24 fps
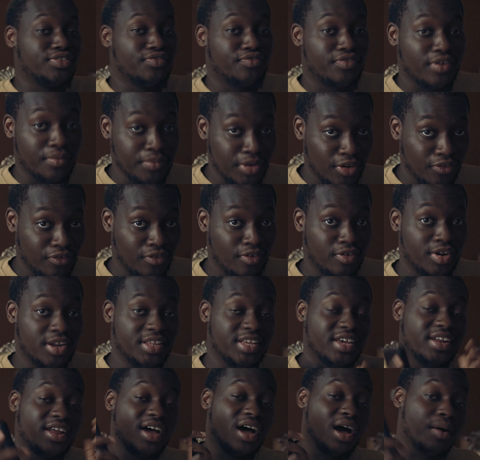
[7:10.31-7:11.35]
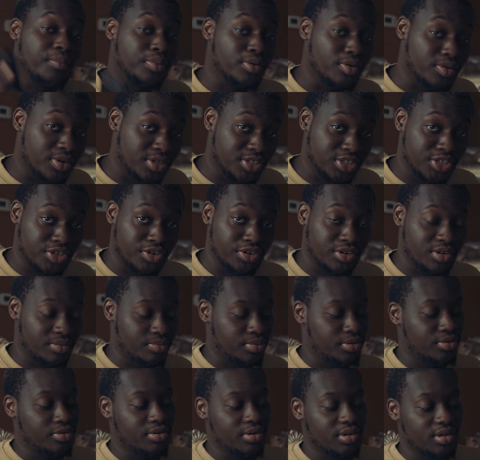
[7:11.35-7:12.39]
from your phone and then upload it to your
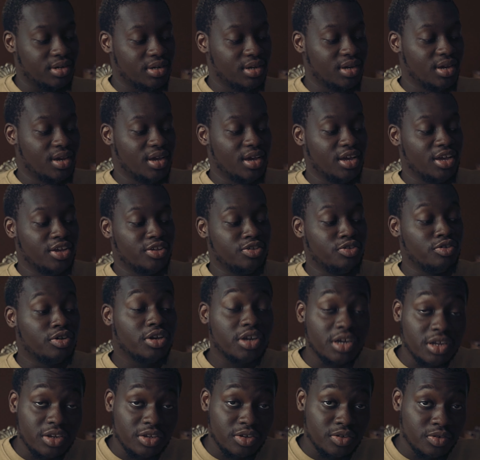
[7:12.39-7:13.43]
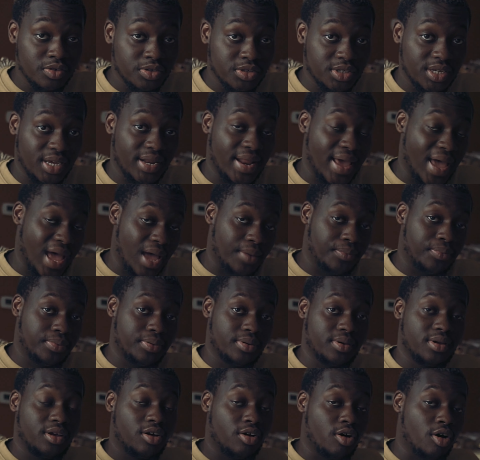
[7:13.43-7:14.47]
computer, you could use an app
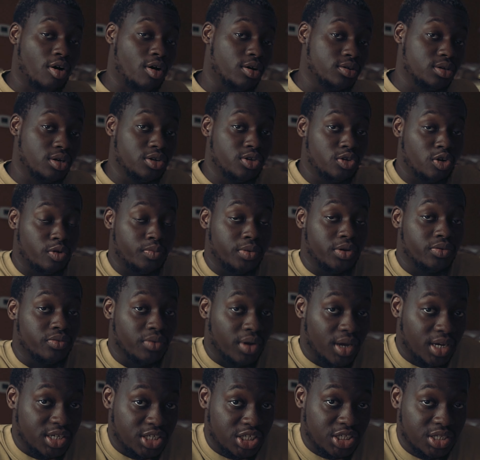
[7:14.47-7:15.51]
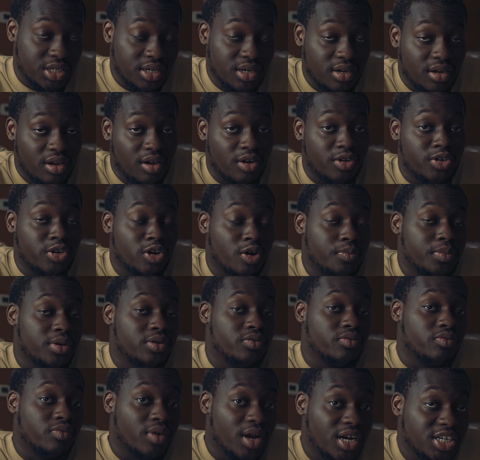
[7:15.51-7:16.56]
called Adobe Rush. Adobe
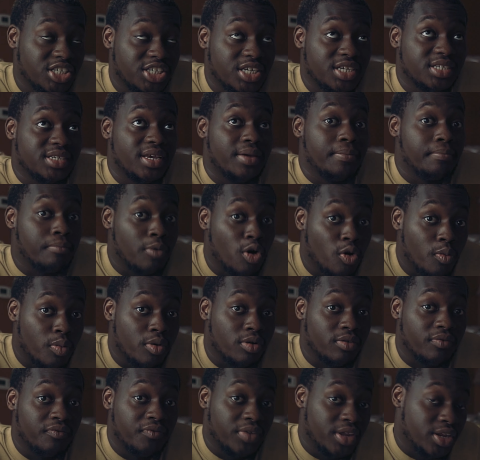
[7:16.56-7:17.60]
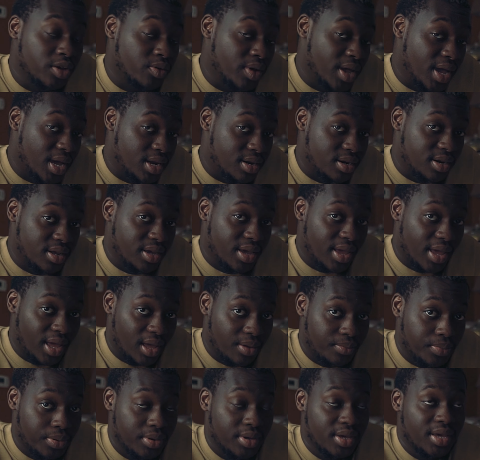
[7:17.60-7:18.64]
Rush is a mobile video editing
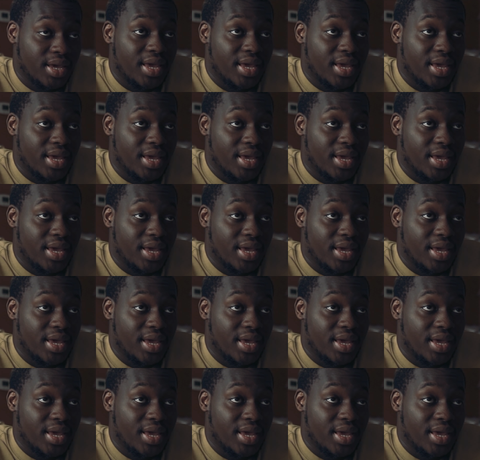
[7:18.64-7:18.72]
app,